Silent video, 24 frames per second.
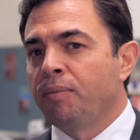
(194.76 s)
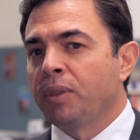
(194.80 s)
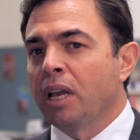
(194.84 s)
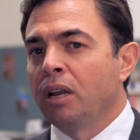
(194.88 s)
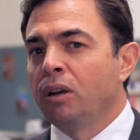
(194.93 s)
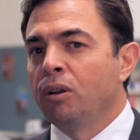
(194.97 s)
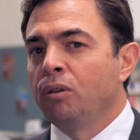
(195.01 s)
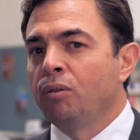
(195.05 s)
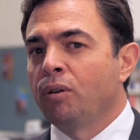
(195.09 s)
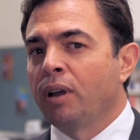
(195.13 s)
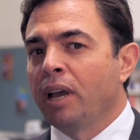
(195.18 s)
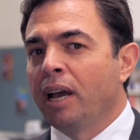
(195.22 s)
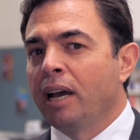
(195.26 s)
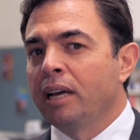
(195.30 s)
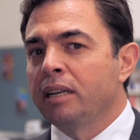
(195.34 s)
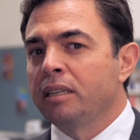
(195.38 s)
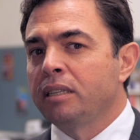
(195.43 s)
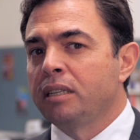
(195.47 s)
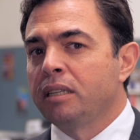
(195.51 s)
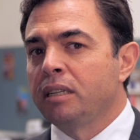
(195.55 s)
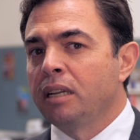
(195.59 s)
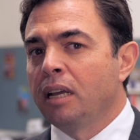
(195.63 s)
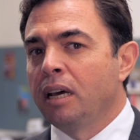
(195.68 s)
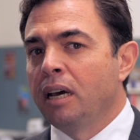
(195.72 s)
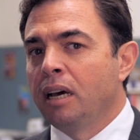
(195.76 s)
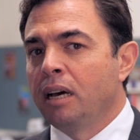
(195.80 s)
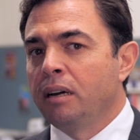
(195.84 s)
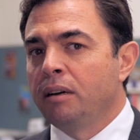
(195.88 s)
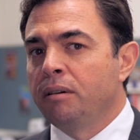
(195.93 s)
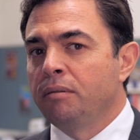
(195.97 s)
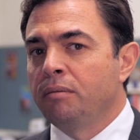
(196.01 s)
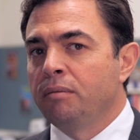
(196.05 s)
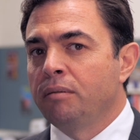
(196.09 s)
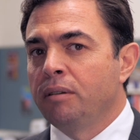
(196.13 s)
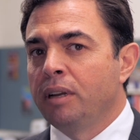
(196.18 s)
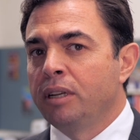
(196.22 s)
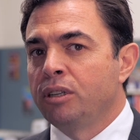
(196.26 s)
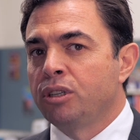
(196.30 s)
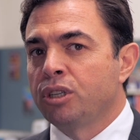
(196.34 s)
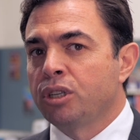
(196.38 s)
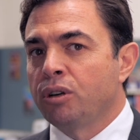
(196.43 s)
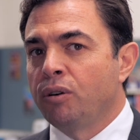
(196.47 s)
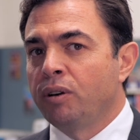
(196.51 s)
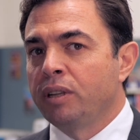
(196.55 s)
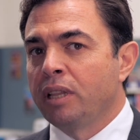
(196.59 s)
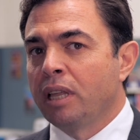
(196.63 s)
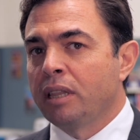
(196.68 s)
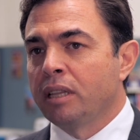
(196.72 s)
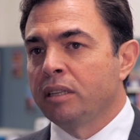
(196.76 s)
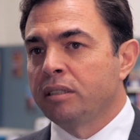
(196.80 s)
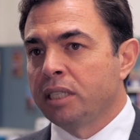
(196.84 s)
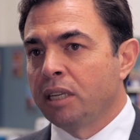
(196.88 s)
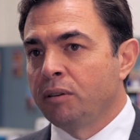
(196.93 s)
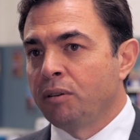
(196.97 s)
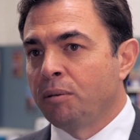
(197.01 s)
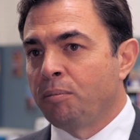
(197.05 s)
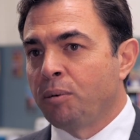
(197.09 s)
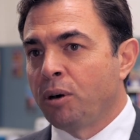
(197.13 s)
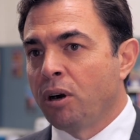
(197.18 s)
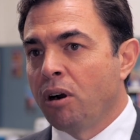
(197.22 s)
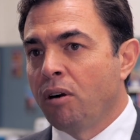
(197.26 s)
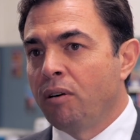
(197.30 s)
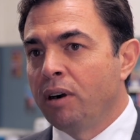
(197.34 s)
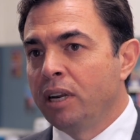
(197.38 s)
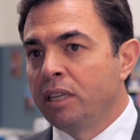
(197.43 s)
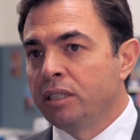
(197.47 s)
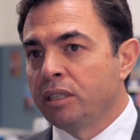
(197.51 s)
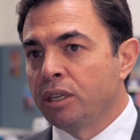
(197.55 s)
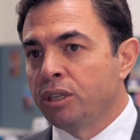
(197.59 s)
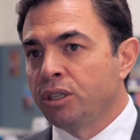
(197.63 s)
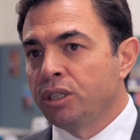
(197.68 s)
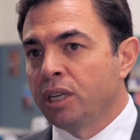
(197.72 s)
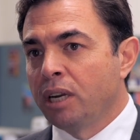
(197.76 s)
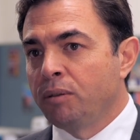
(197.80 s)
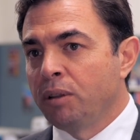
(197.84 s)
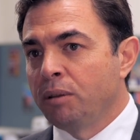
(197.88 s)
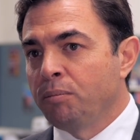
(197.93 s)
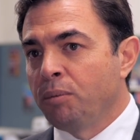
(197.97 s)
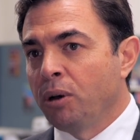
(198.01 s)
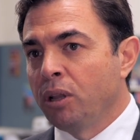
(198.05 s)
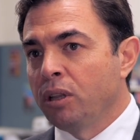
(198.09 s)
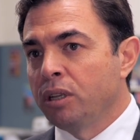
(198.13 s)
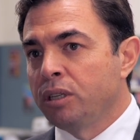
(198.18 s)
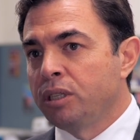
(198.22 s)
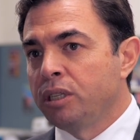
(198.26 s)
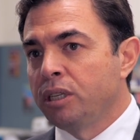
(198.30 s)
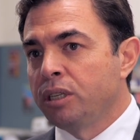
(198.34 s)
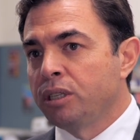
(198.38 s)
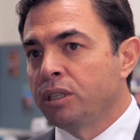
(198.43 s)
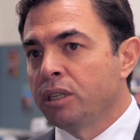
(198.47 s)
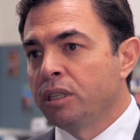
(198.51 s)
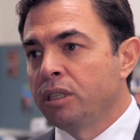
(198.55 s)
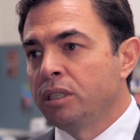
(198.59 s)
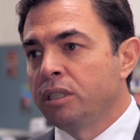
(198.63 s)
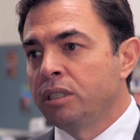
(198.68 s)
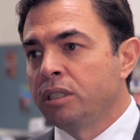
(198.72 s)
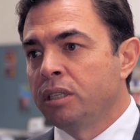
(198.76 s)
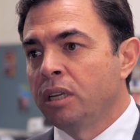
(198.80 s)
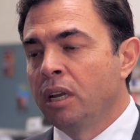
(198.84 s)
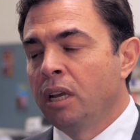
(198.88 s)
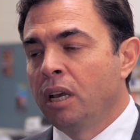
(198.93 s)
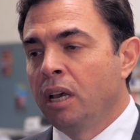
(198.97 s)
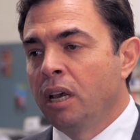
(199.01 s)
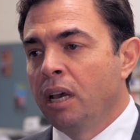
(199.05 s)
Look at ensuring that the CEWA priorities are shared with the politicians,